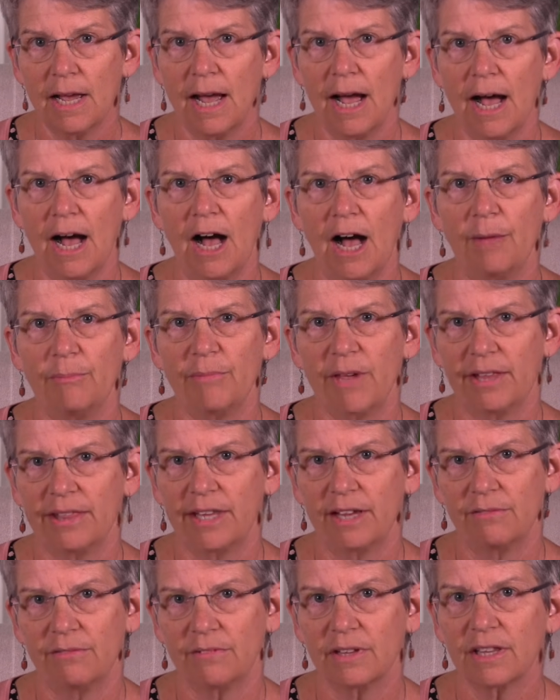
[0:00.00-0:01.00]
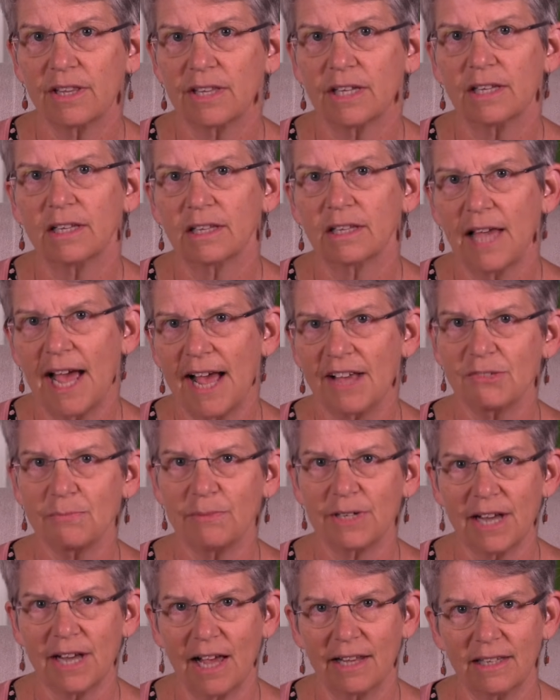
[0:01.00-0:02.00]
Um, and then the last
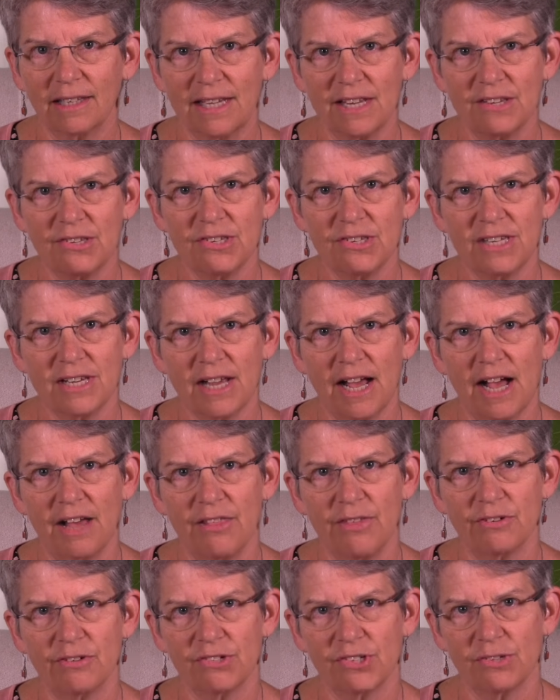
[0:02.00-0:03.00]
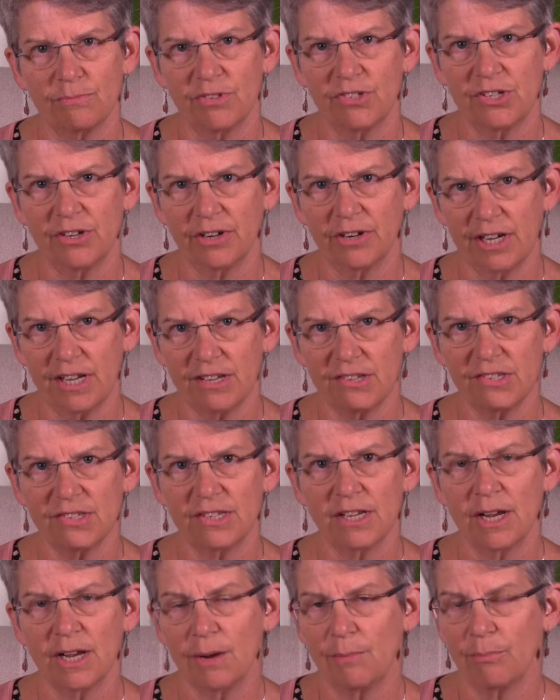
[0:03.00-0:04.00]
but not least, uh, there's some
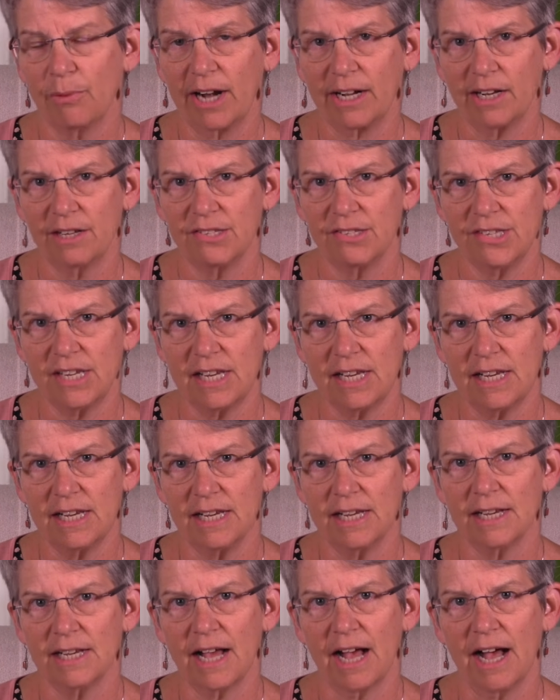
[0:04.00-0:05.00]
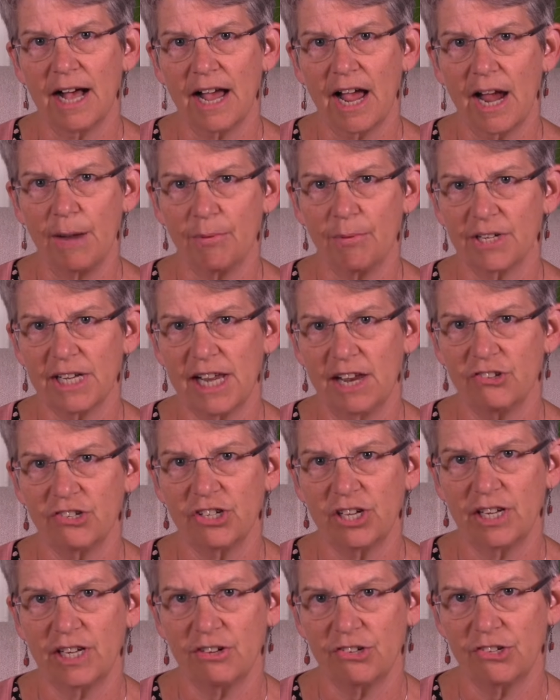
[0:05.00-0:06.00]
serious pregnancy uh,
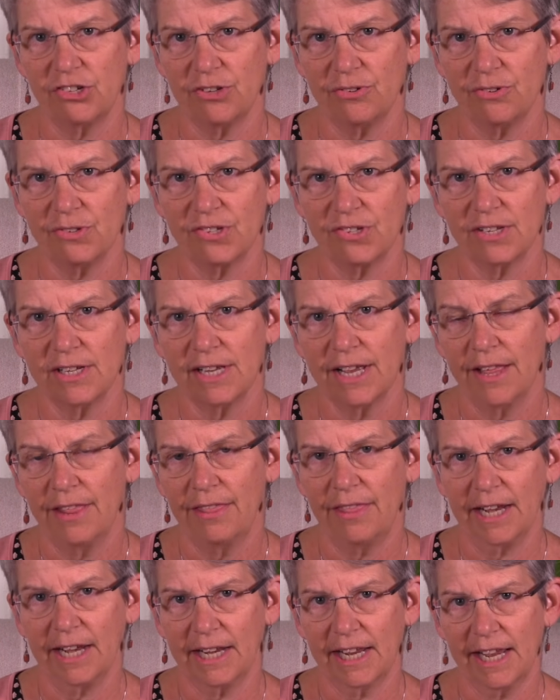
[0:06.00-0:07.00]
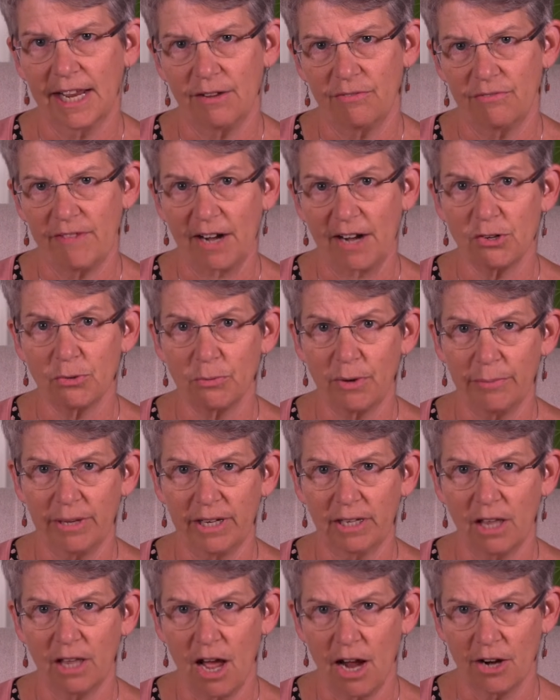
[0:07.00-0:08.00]
hypertension issues that can affect
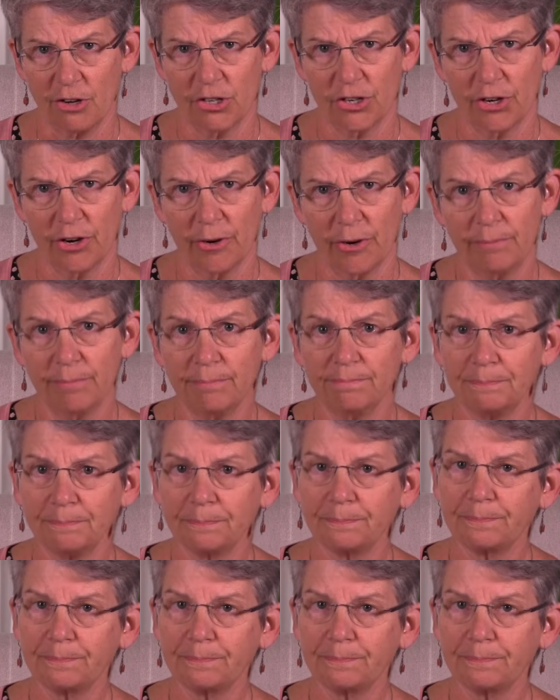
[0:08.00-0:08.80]
women long term.